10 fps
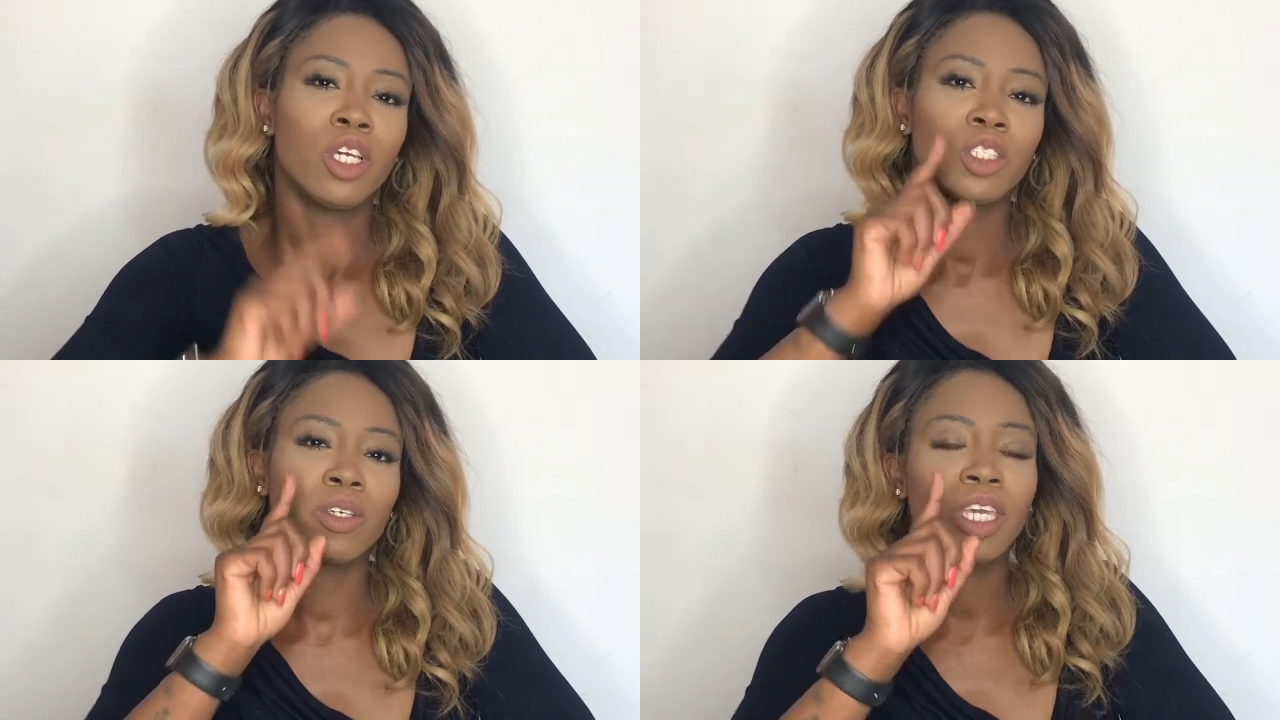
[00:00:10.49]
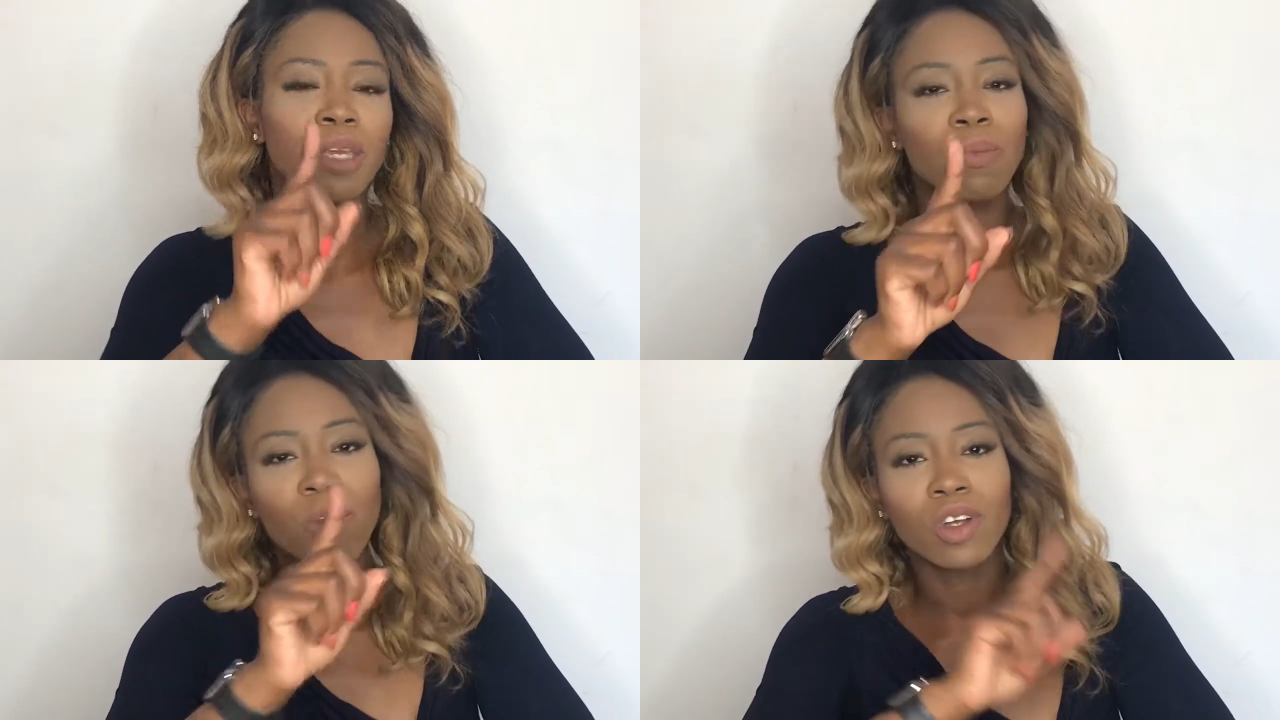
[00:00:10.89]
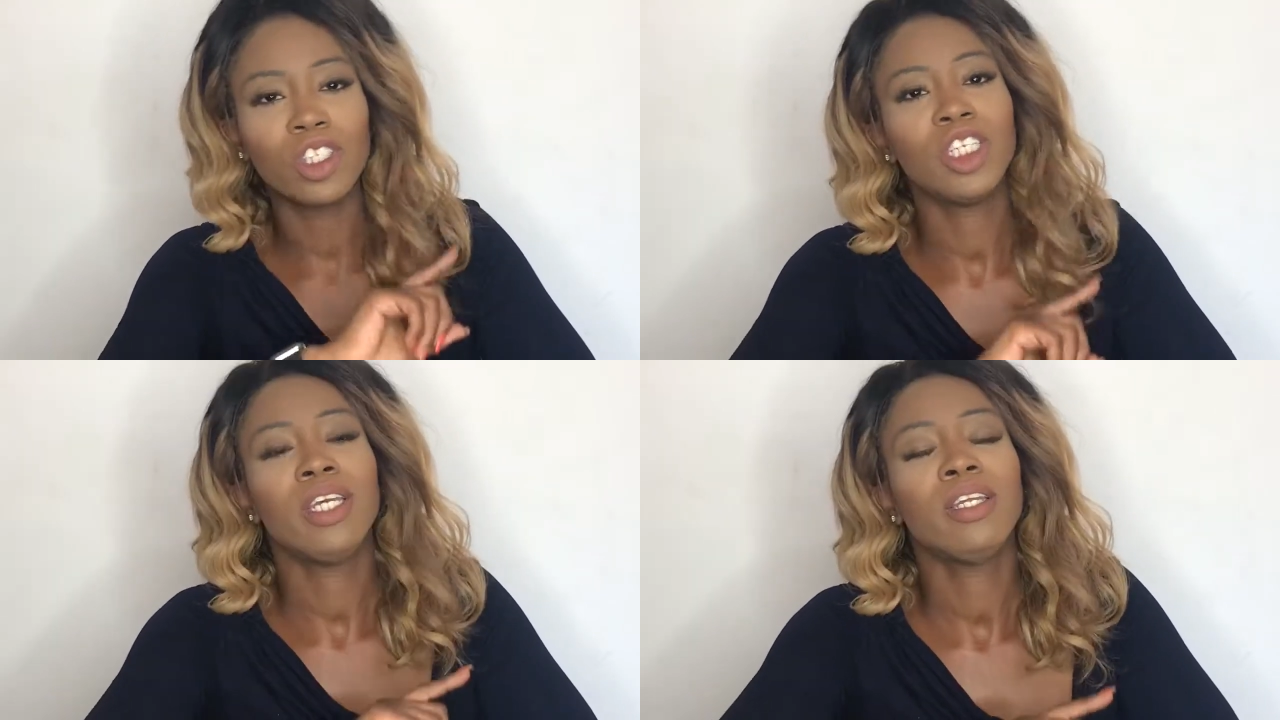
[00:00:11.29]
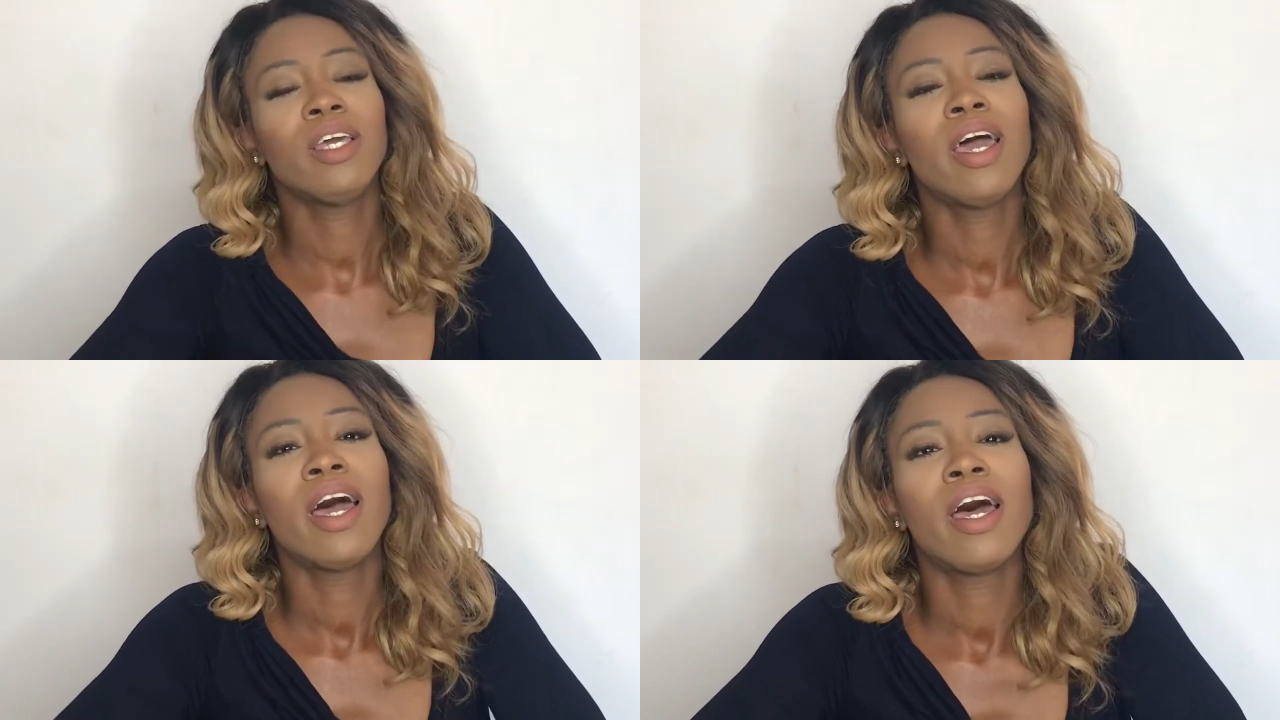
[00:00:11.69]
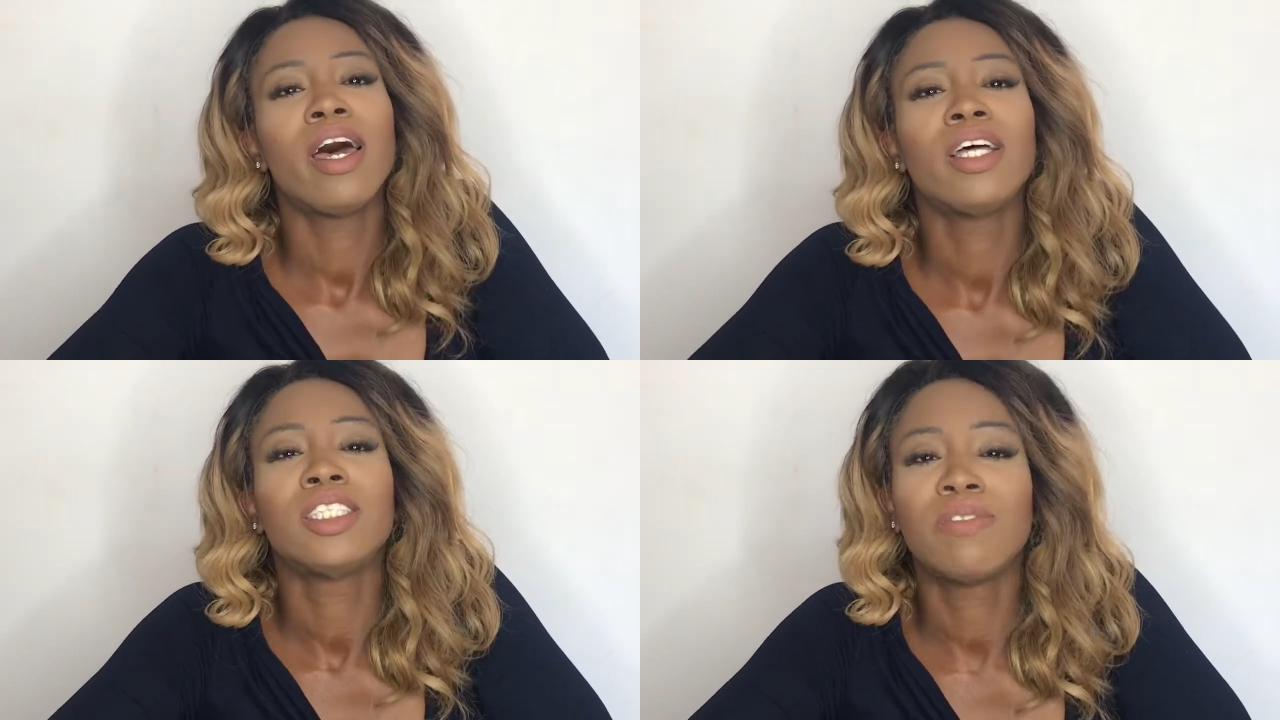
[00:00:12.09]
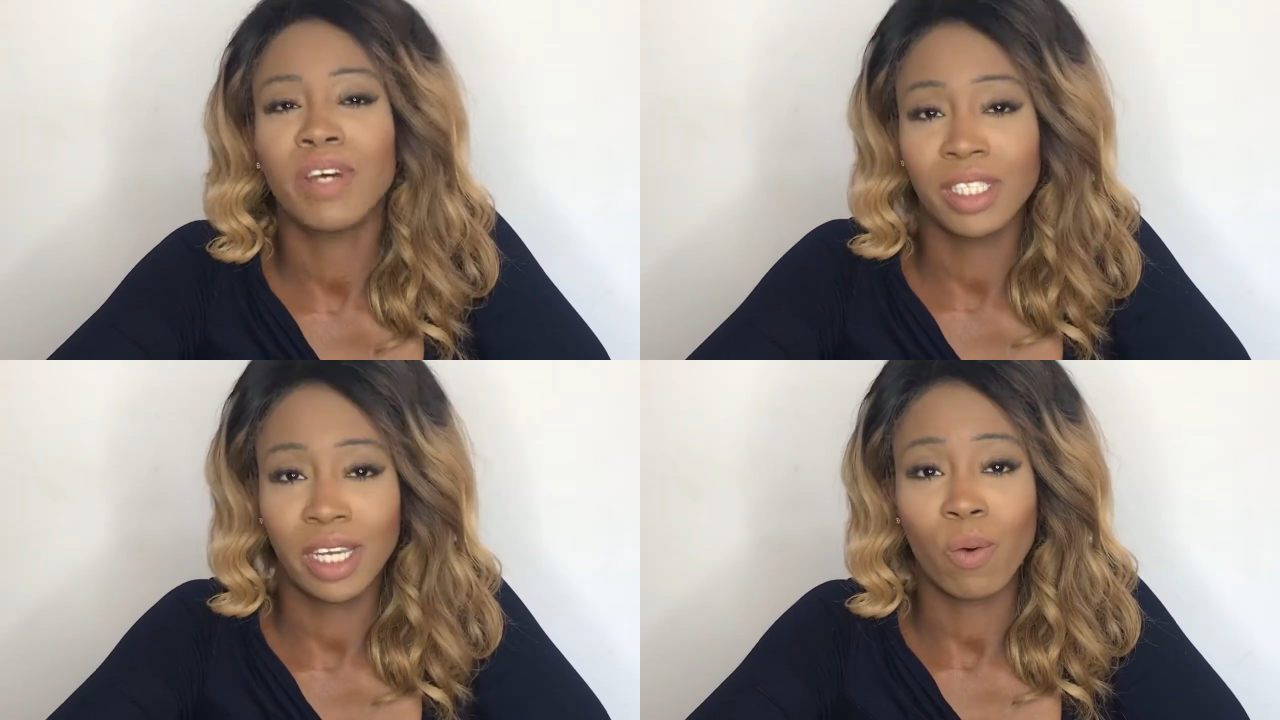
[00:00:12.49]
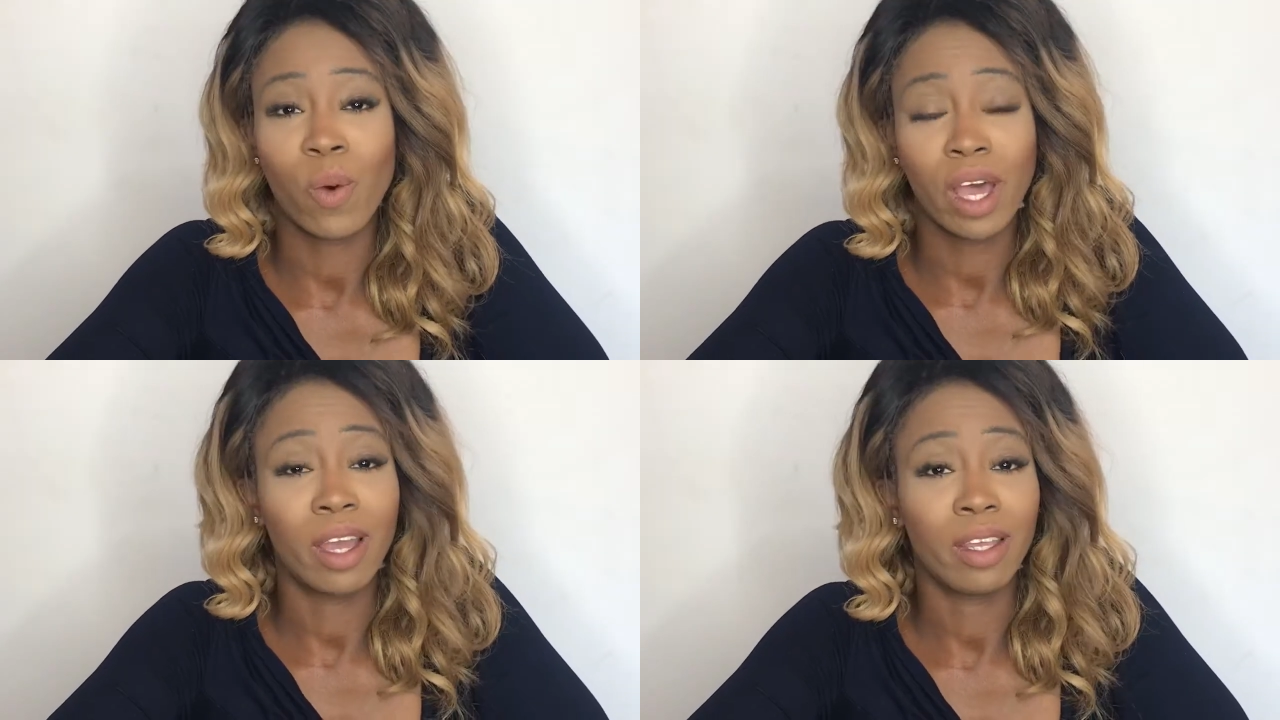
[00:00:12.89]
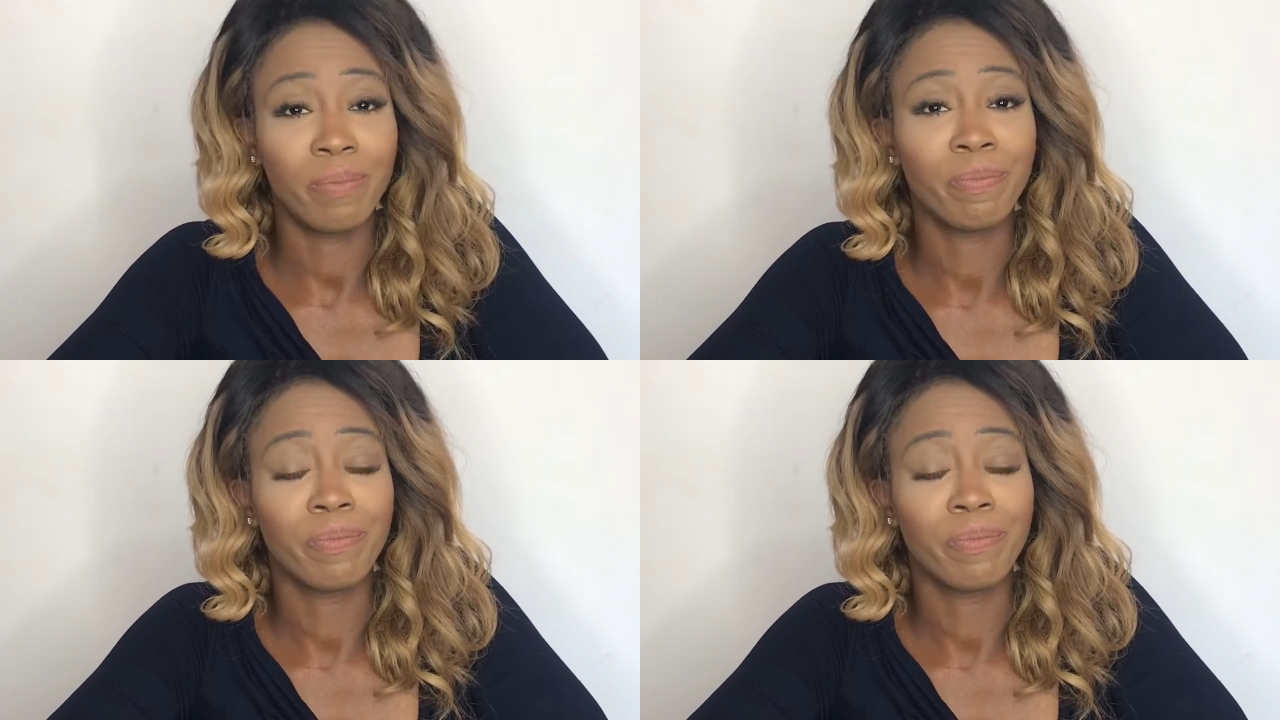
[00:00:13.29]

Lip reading: so keep watching to find out why.